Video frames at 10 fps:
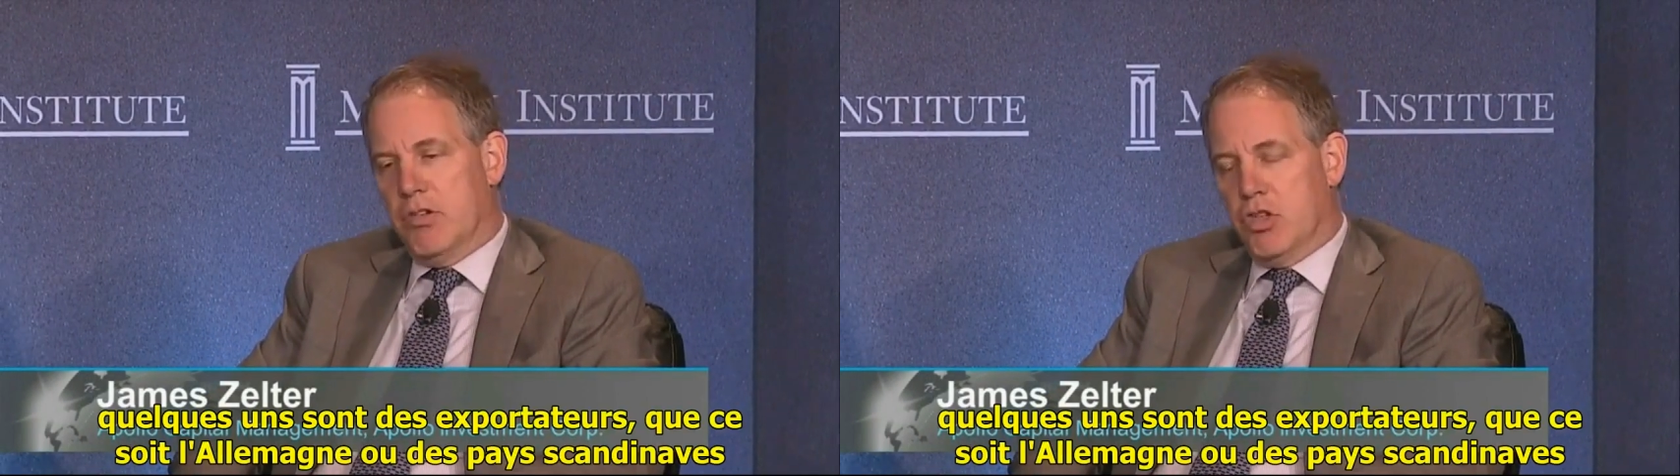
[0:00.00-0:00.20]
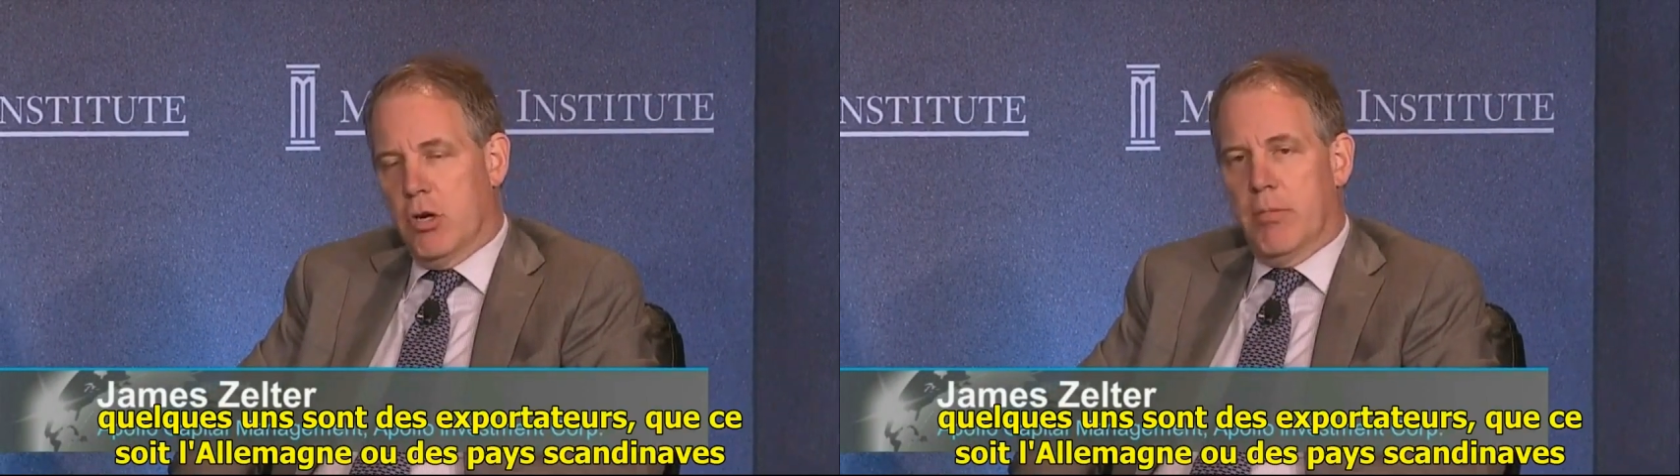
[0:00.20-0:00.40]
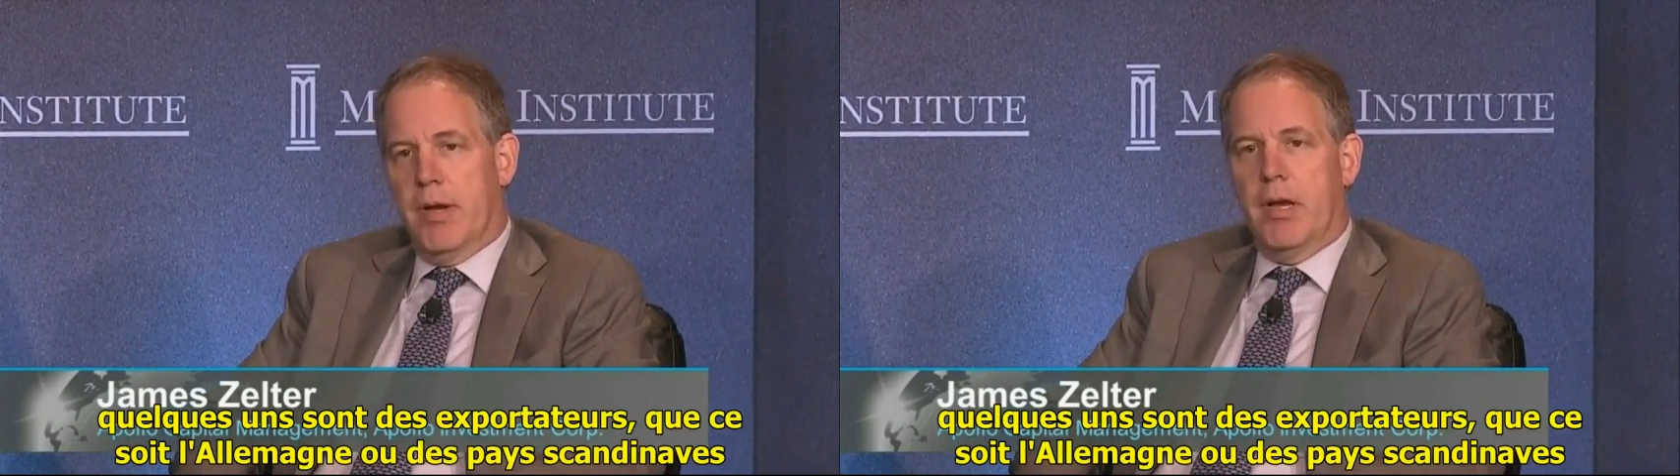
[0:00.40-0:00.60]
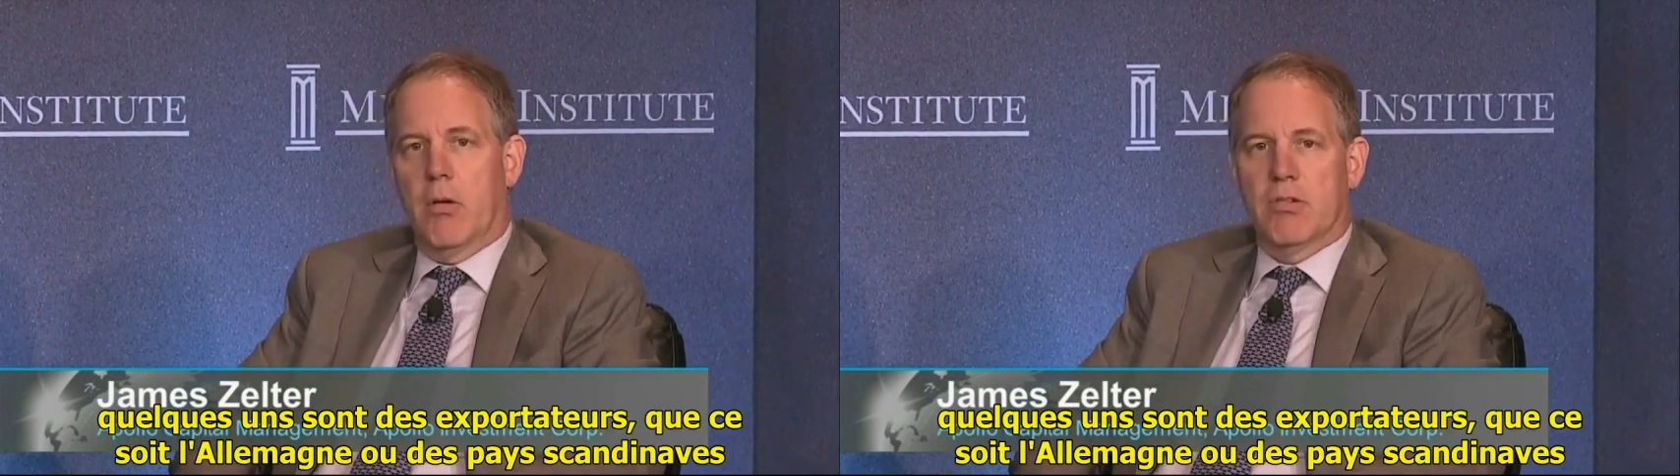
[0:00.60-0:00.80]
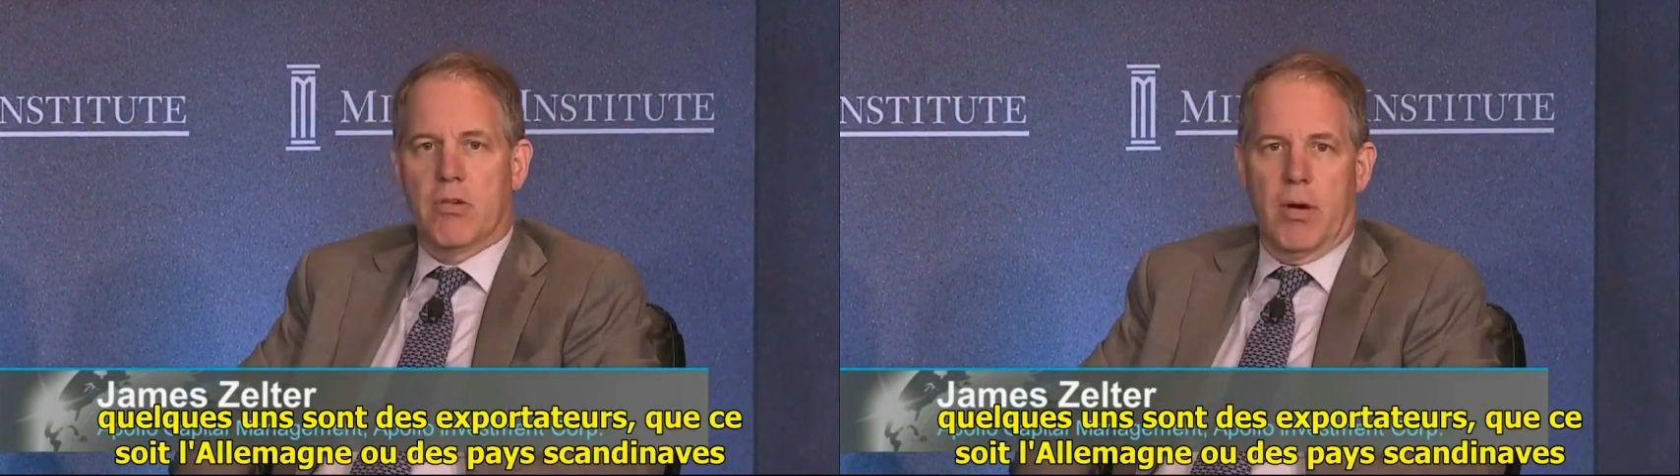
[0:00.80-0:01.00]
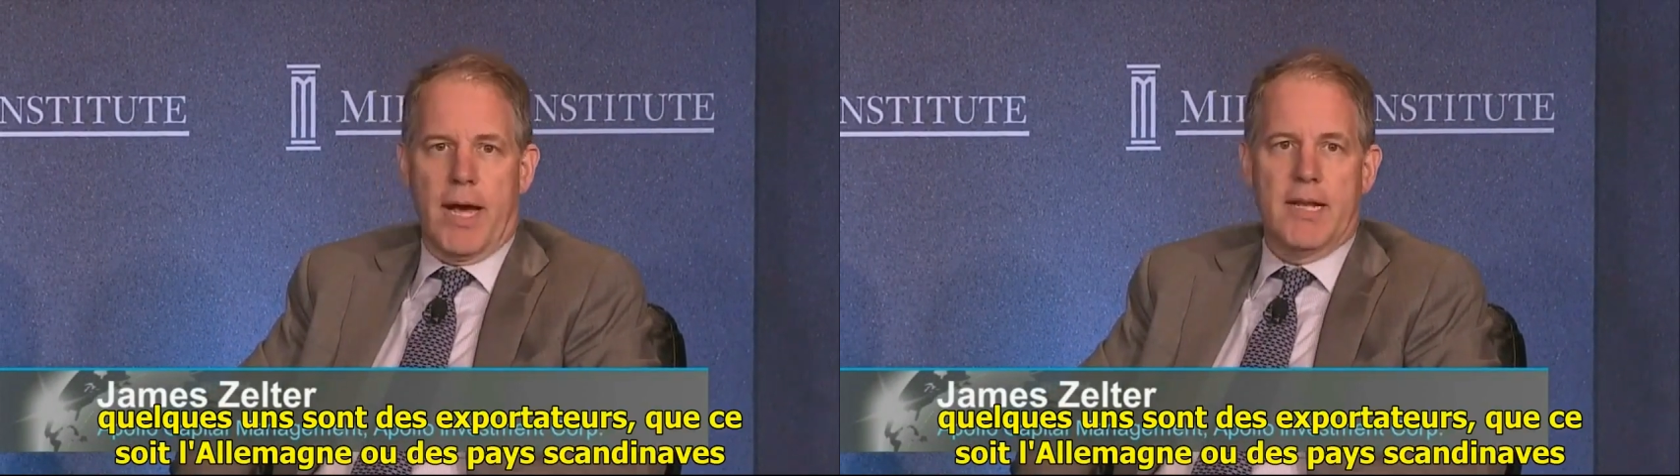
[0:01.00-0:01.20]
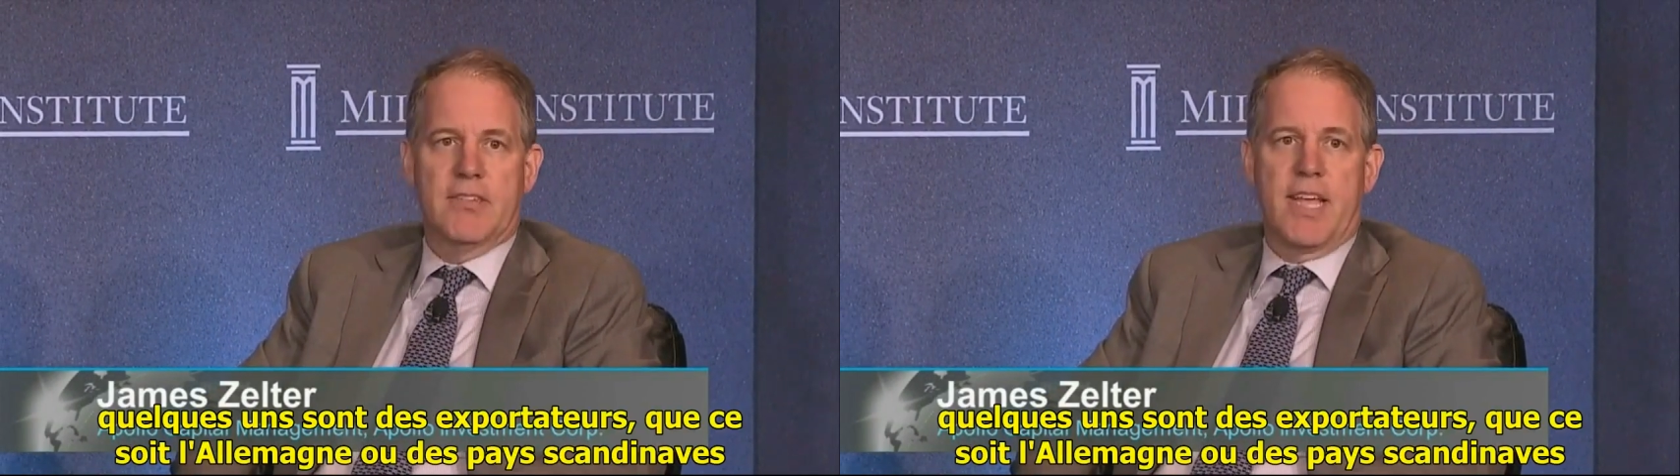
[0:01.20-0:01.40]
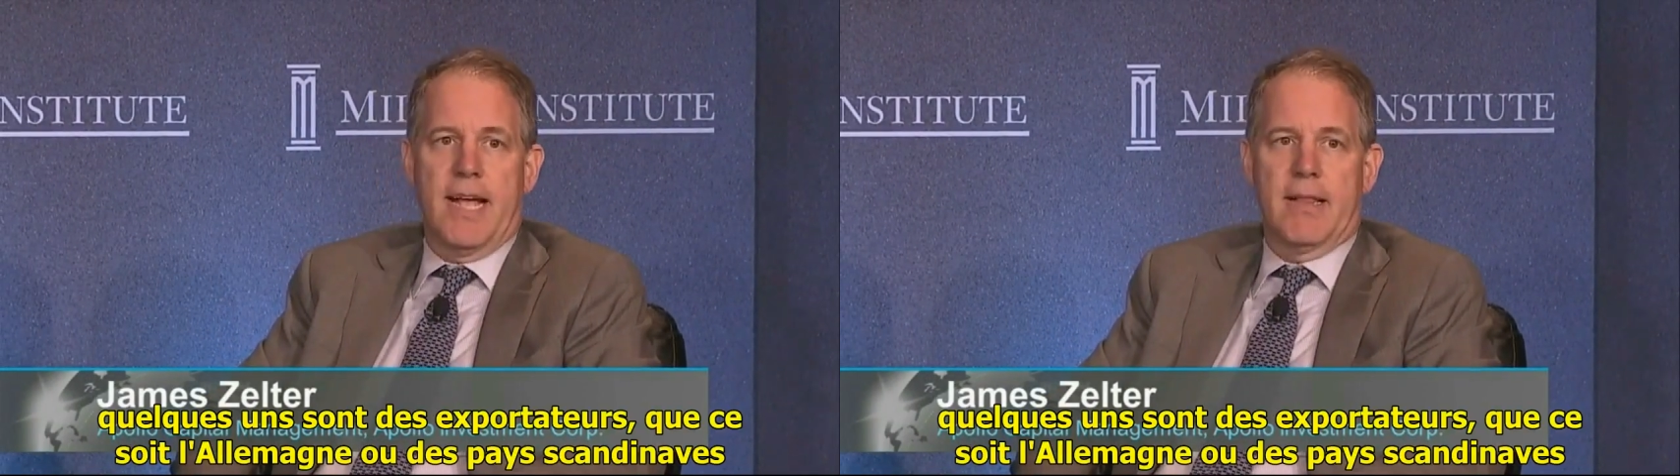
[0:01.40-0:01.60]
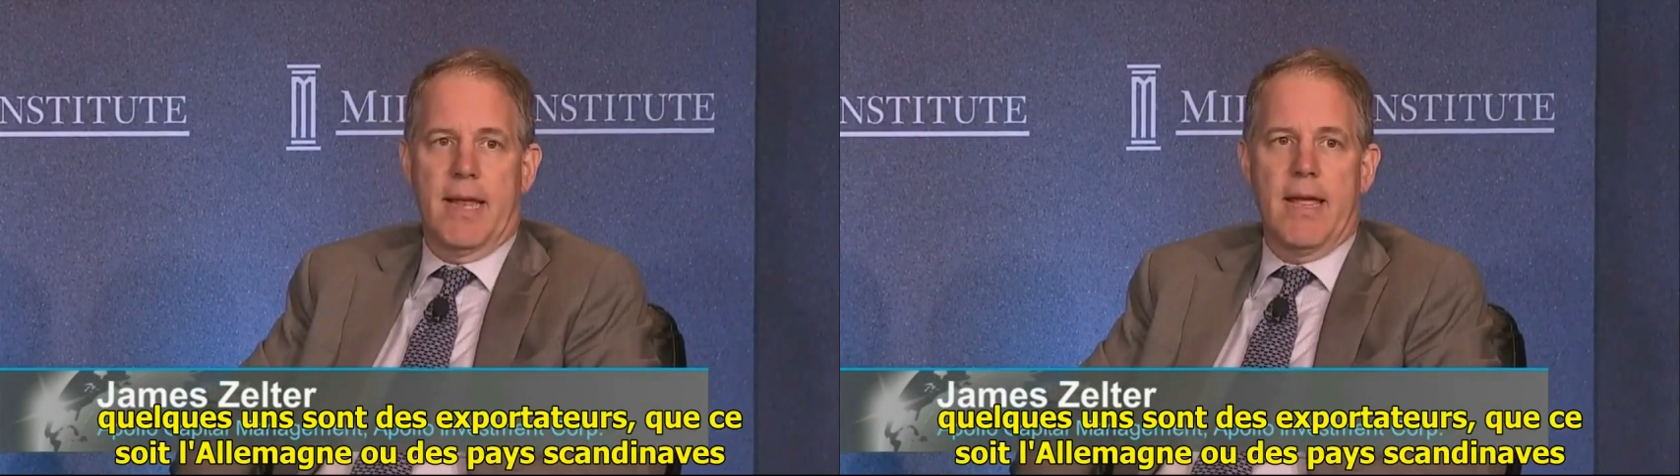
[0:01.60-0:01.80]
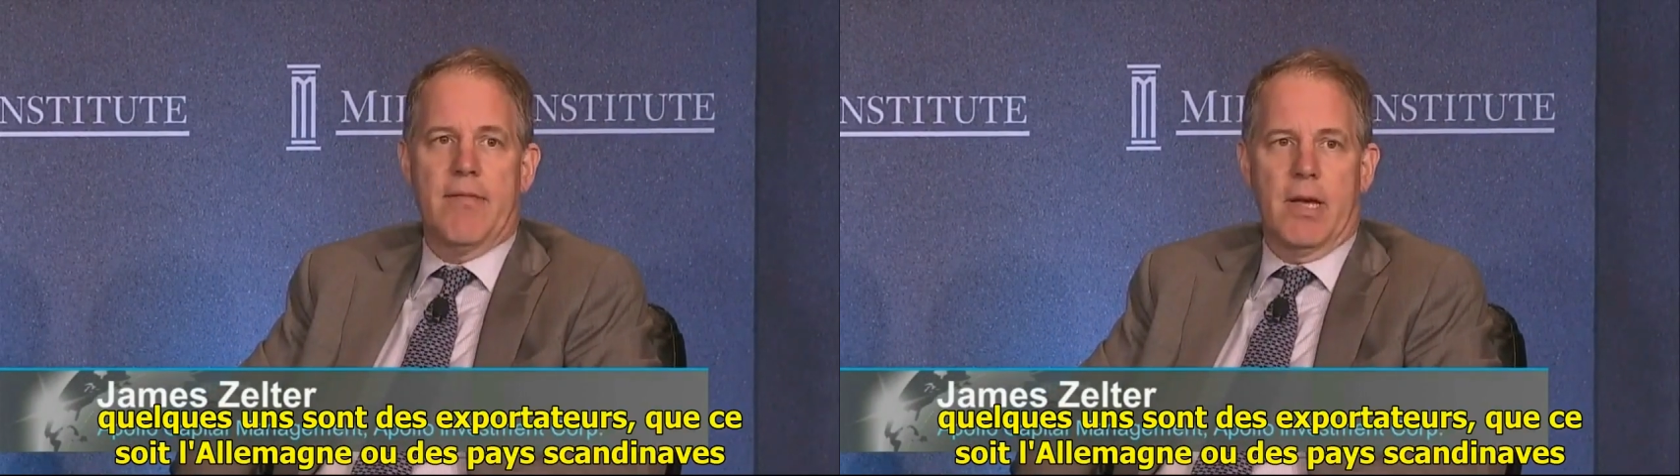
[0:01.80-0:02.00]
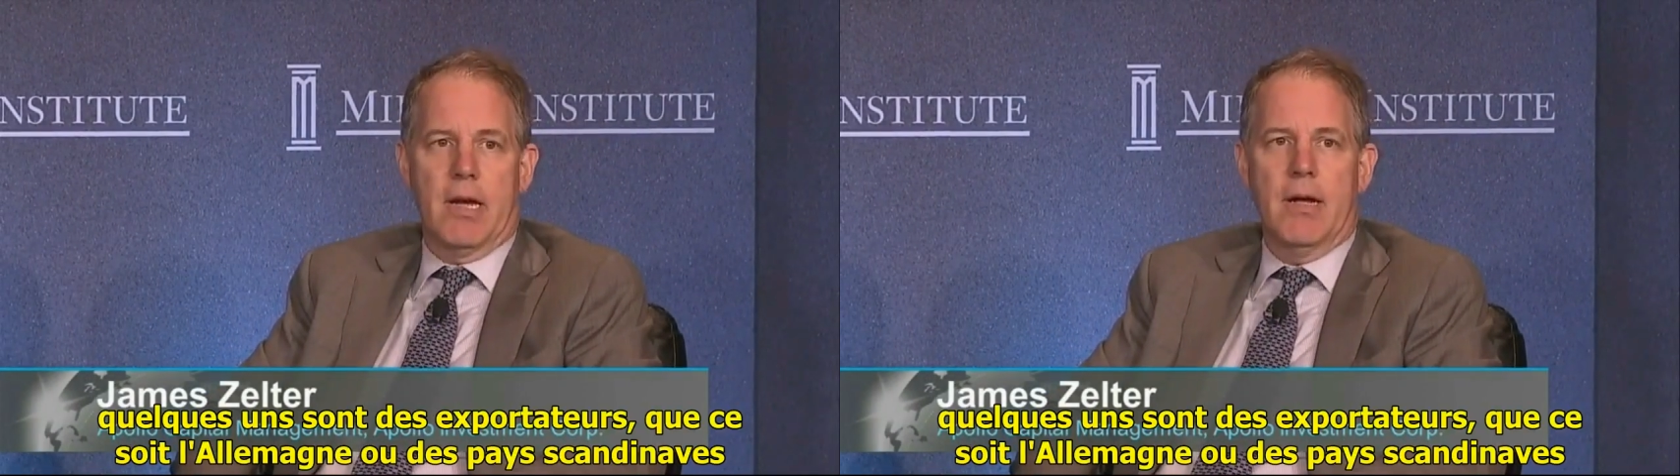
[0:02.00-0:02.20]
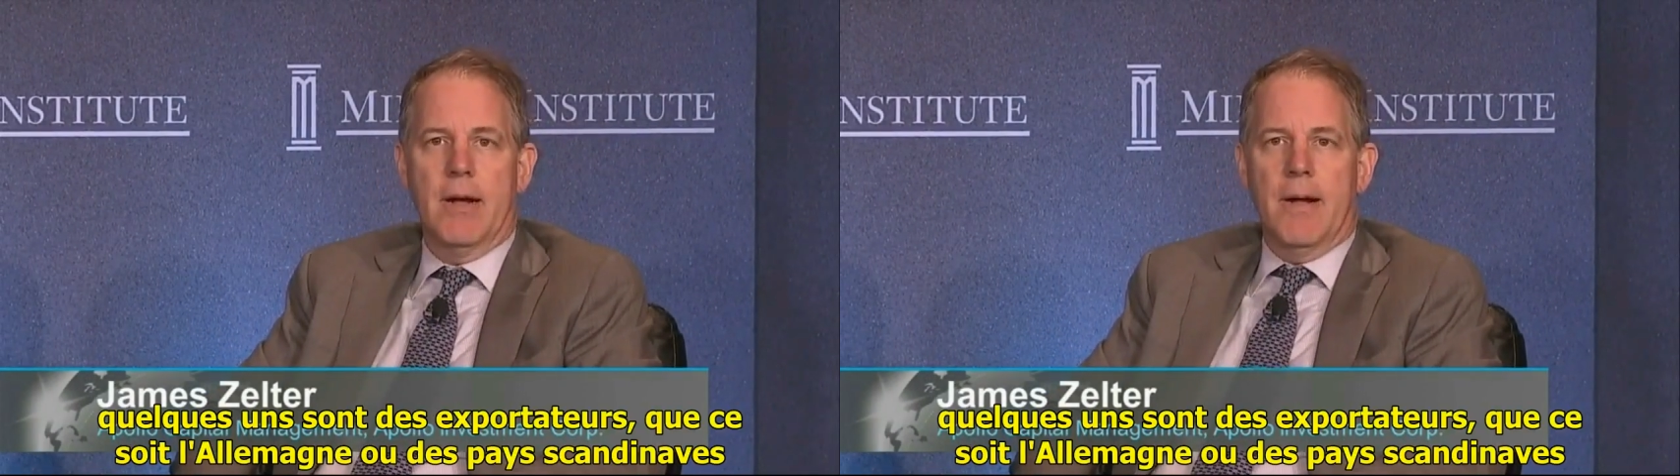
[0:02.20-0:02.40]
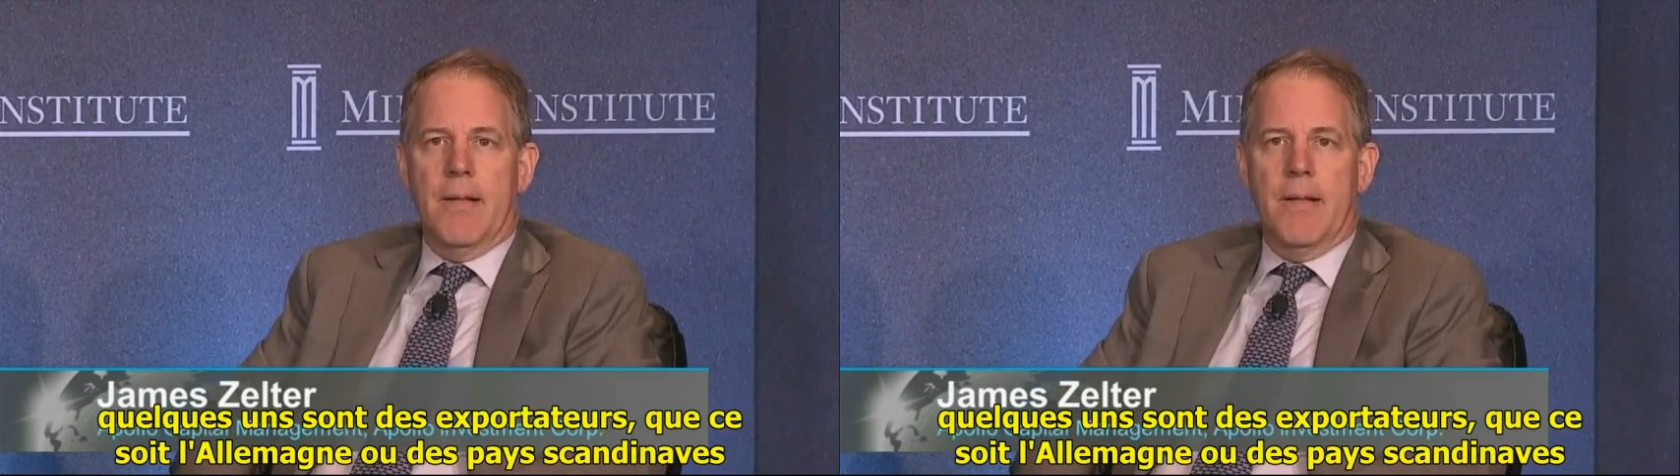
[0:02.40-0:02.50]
Germany or what's going on in Scandinavia,